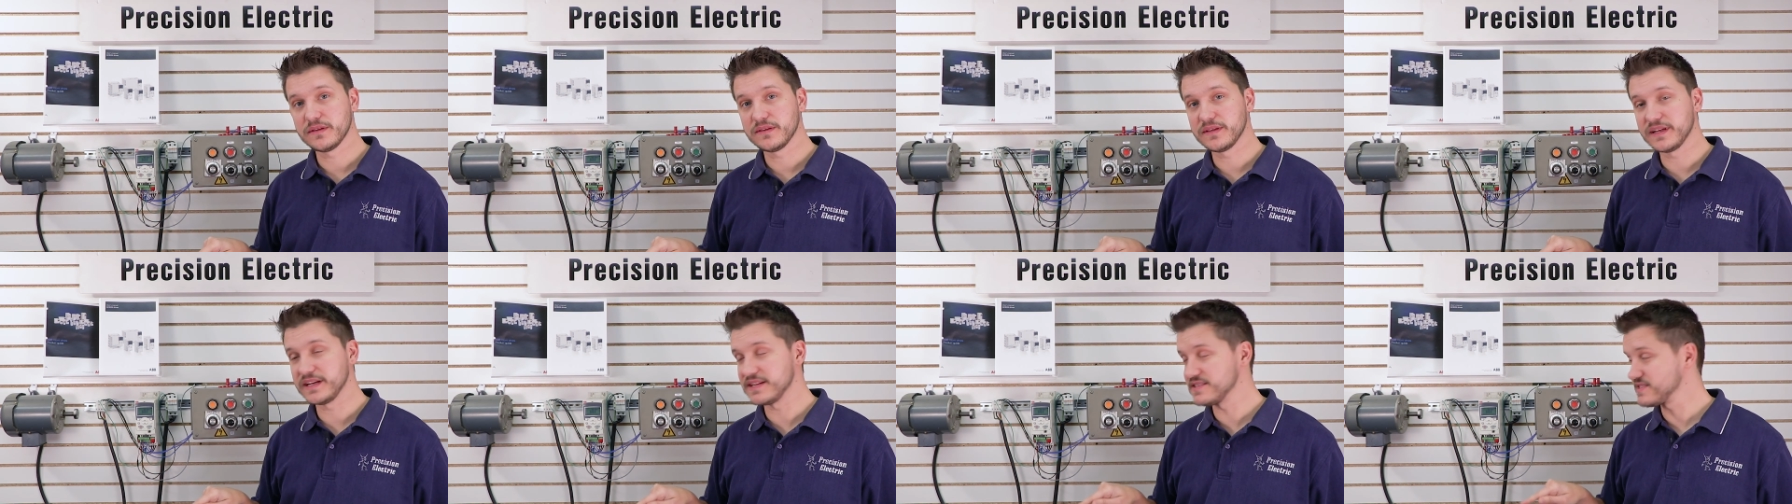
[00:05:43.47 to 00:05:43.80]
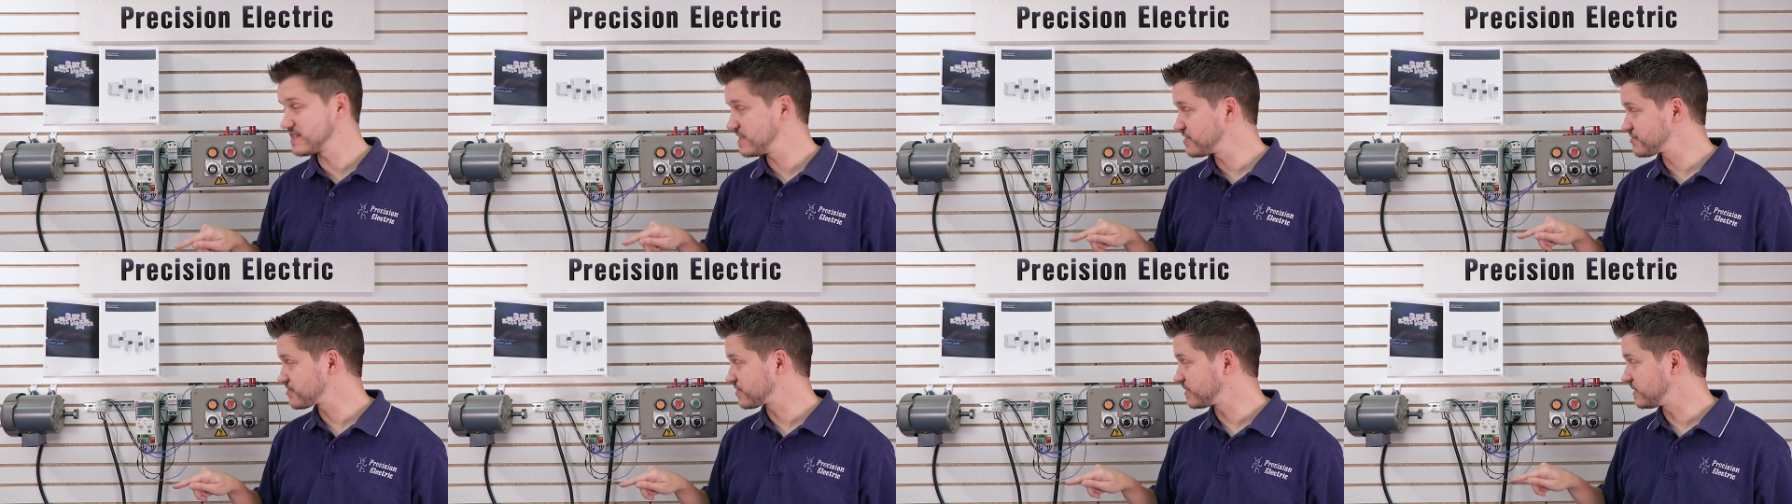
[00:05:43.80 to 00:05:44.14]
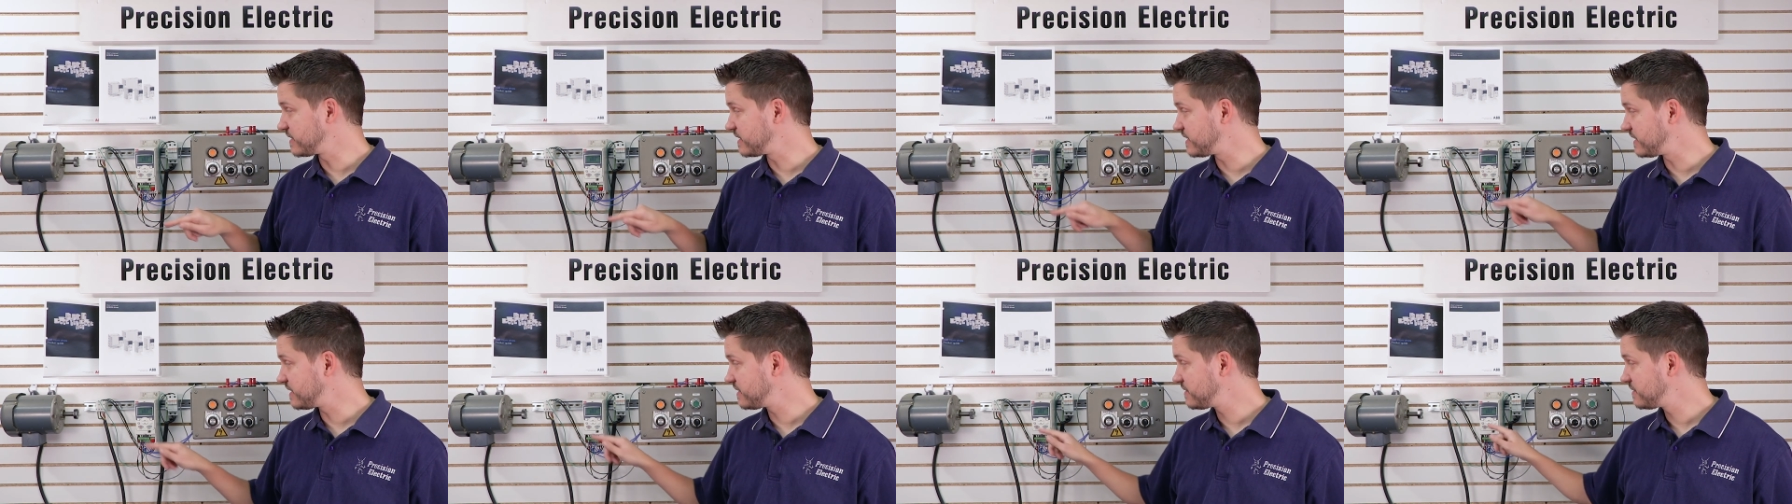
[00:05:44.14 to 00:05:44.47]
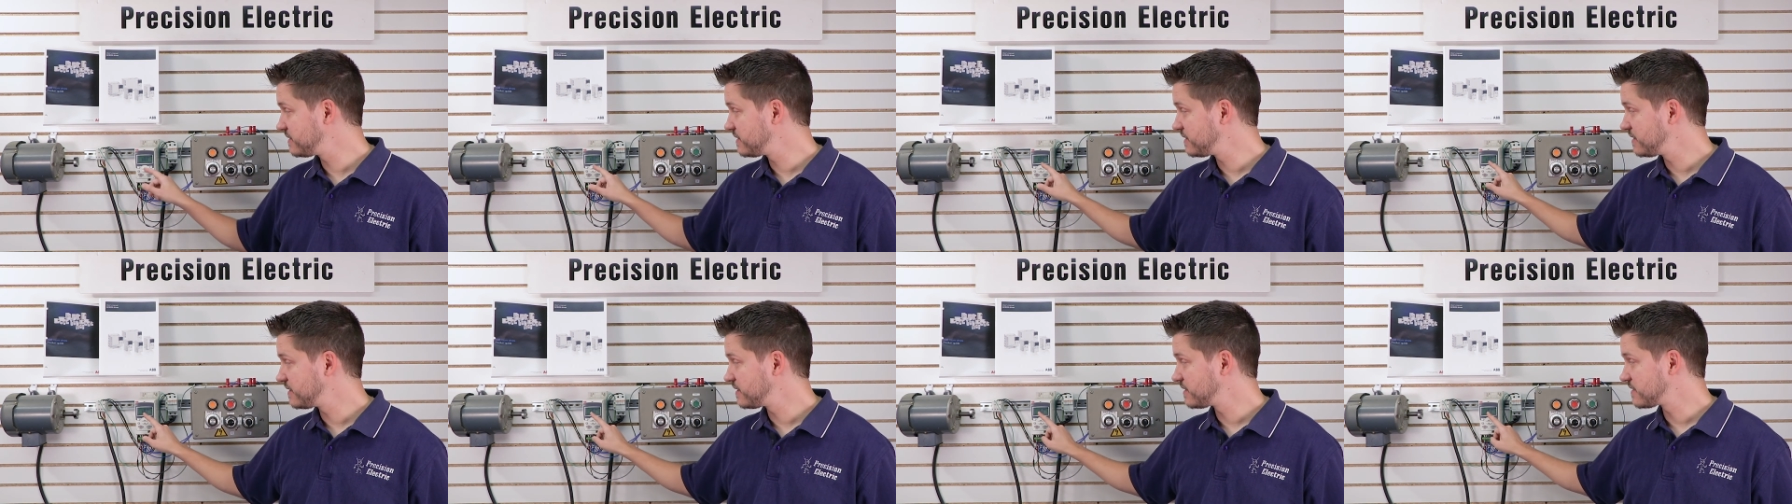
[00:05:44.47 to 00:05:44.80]
that essentially
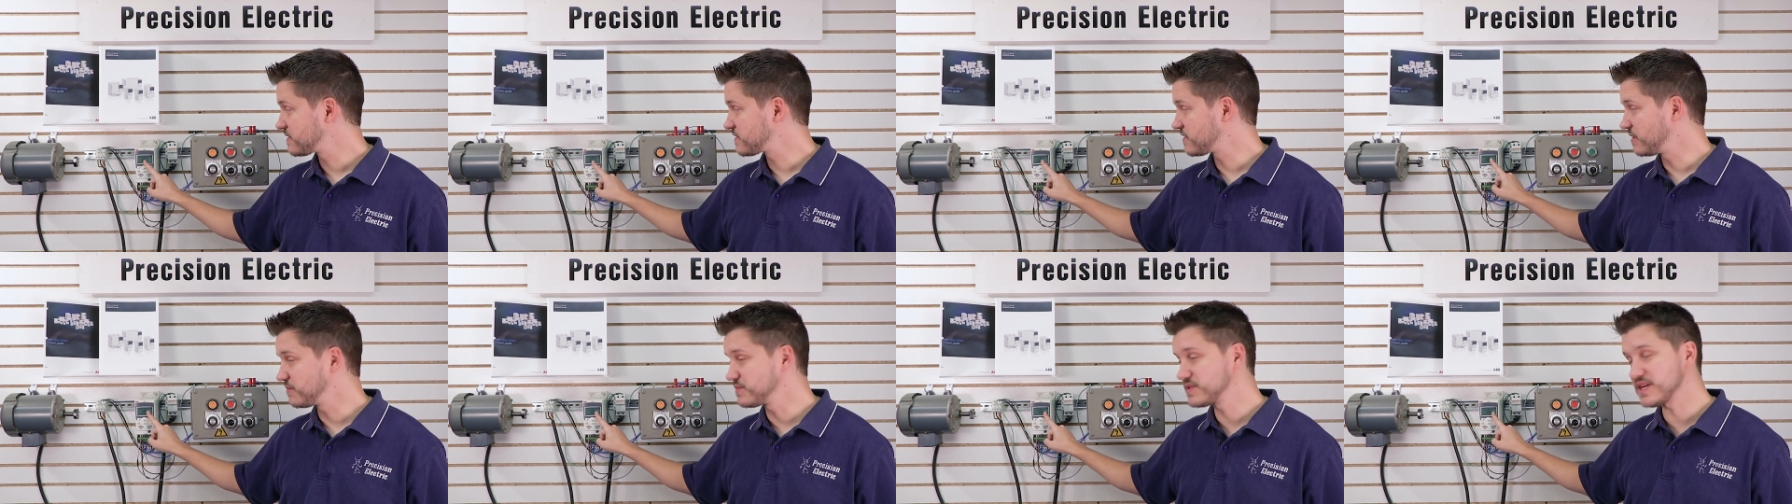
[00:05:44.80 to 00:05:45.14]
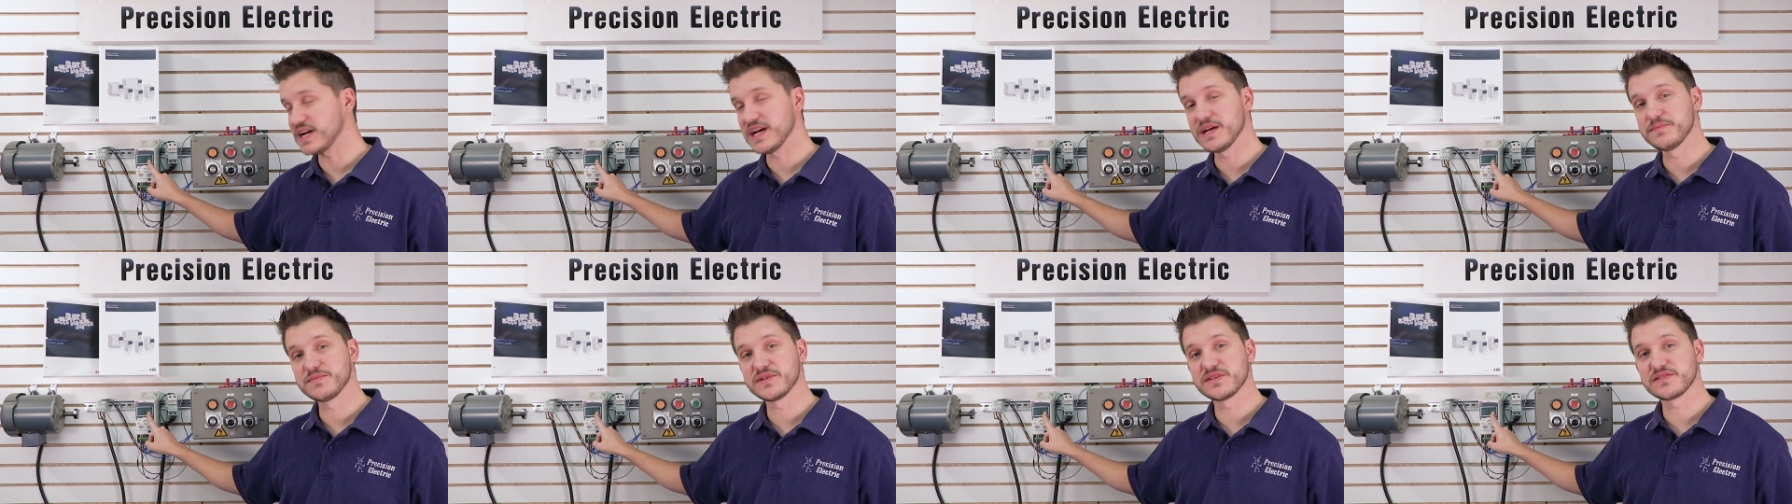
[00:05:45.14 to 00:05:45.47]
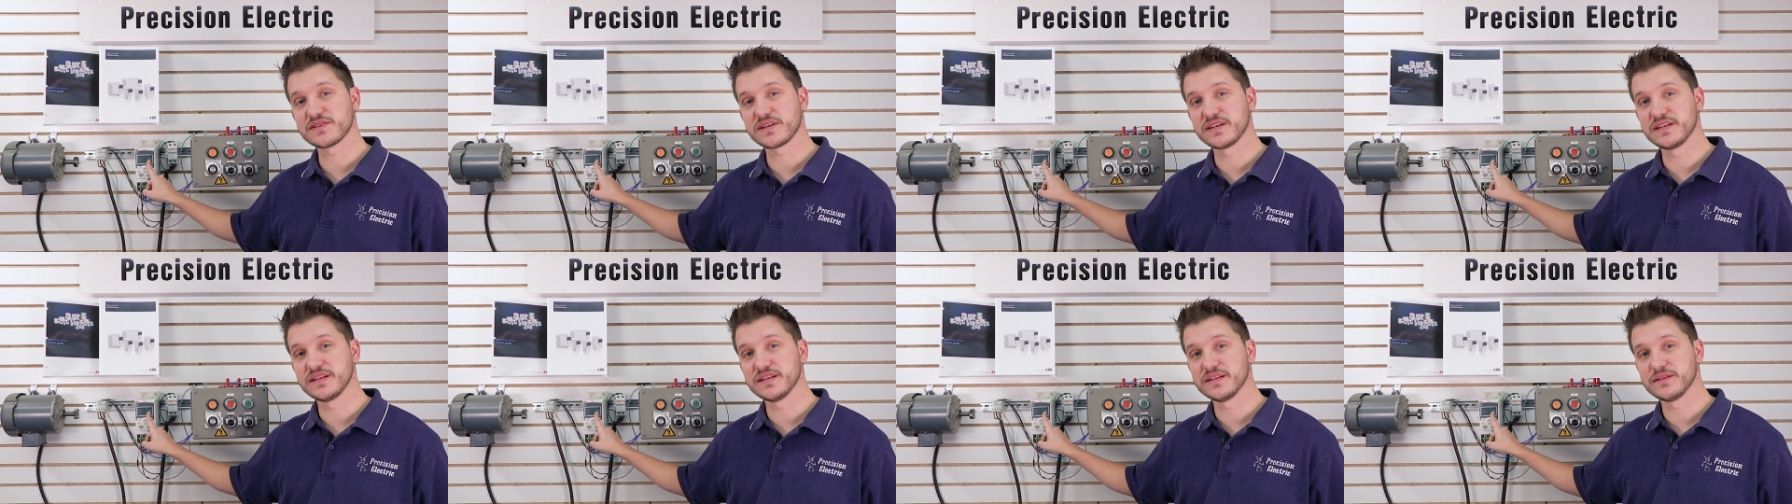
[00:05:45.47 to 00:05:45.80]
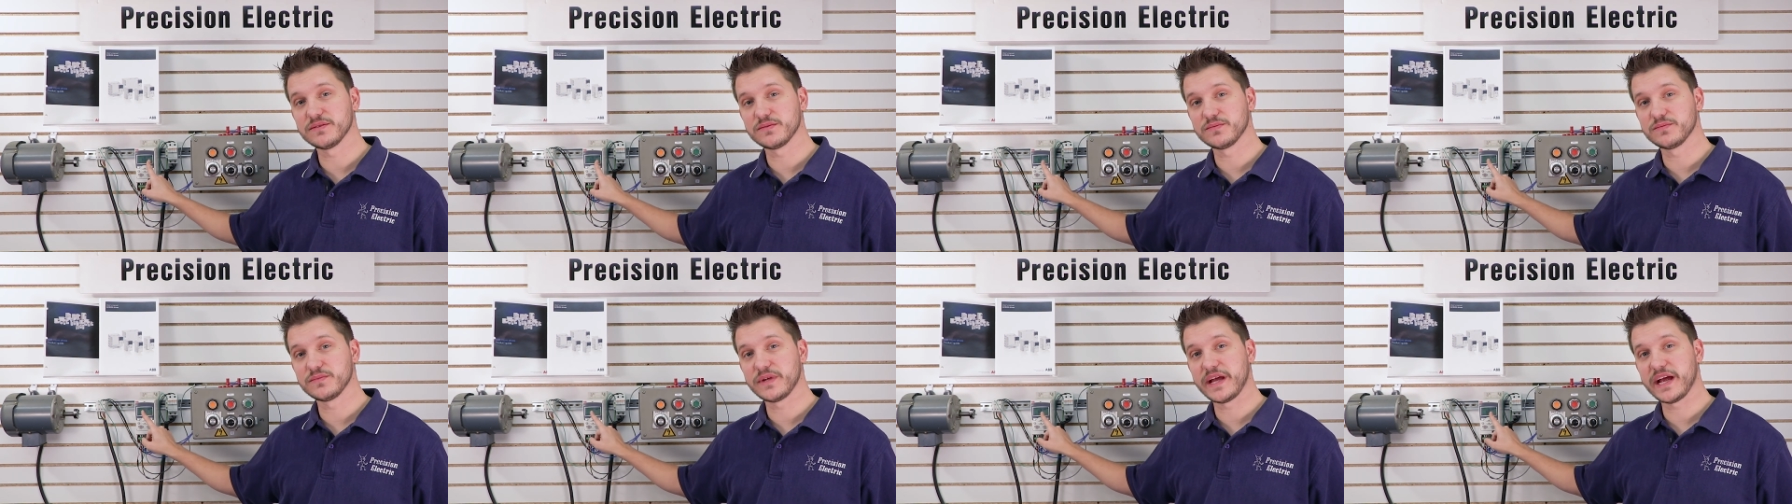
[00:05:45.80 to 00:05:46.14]
sometimes it's going
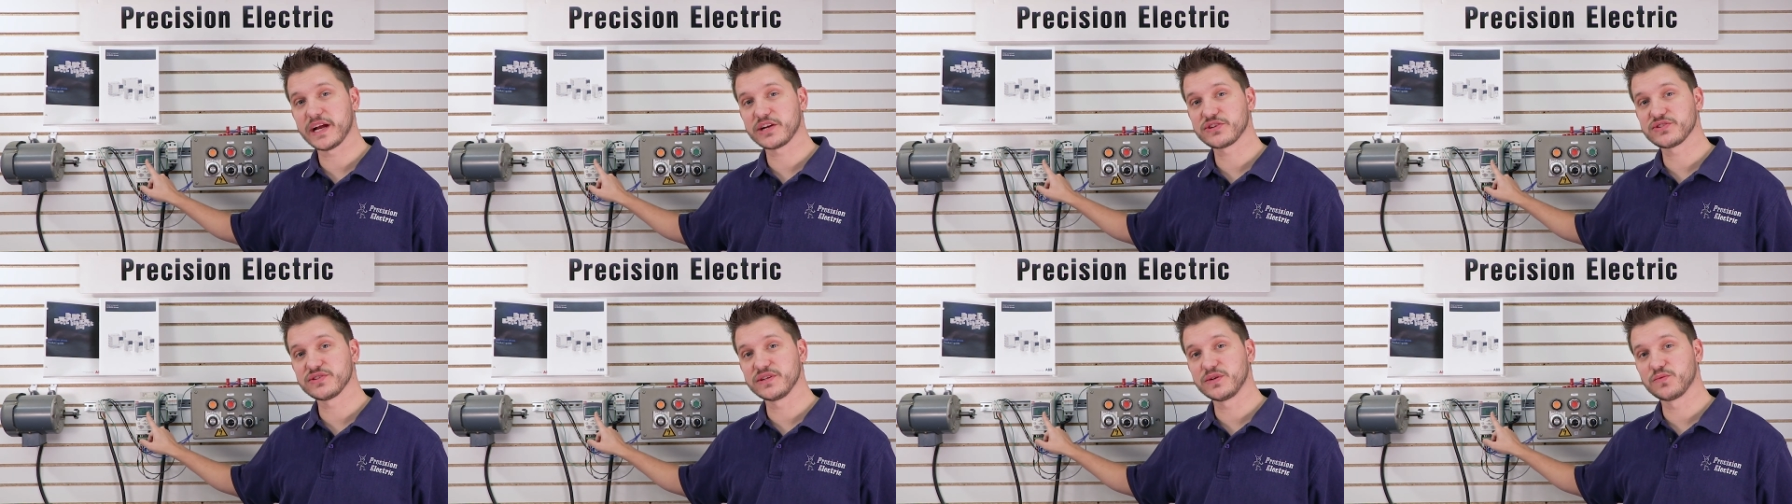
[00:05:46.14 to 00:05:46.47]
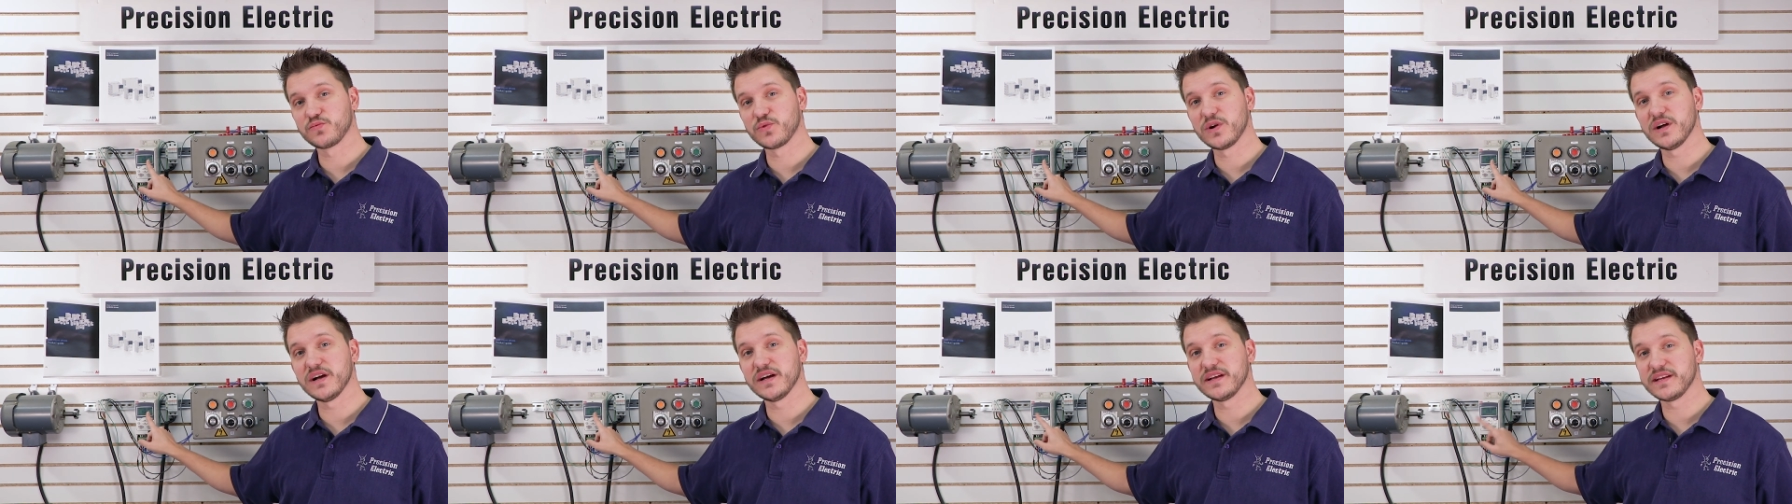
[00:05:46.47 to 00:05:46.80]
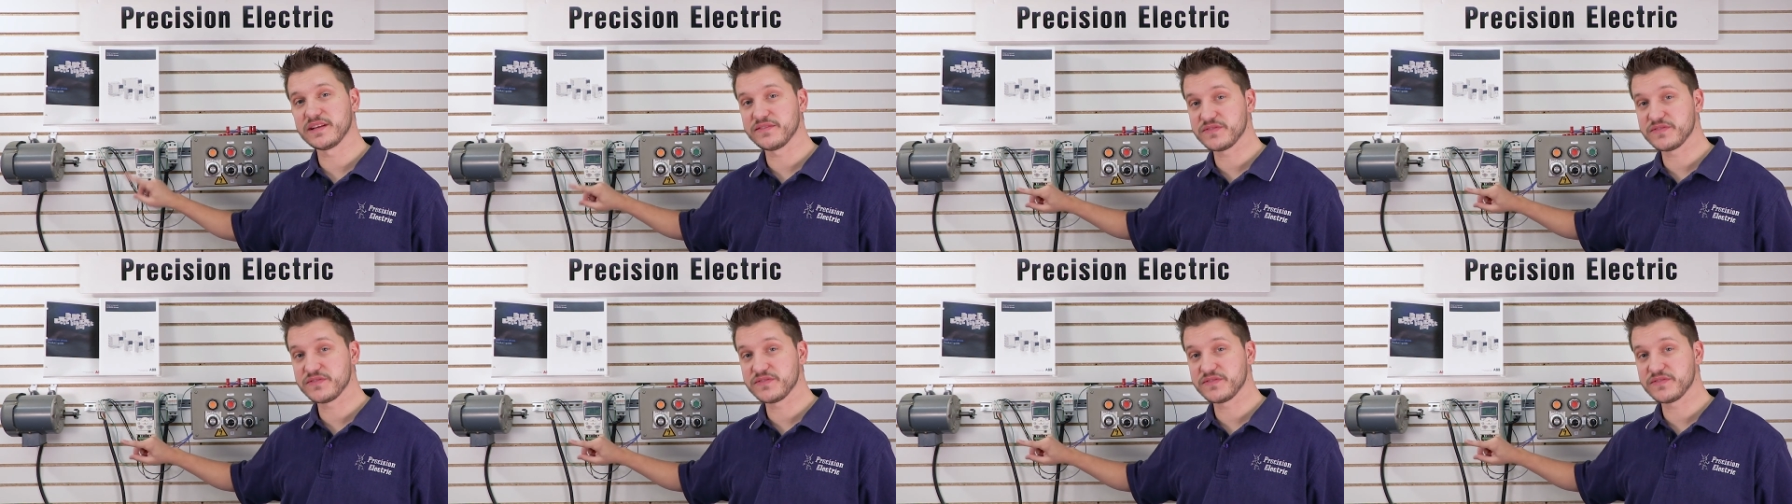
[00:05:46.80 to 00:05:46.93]
to actually run,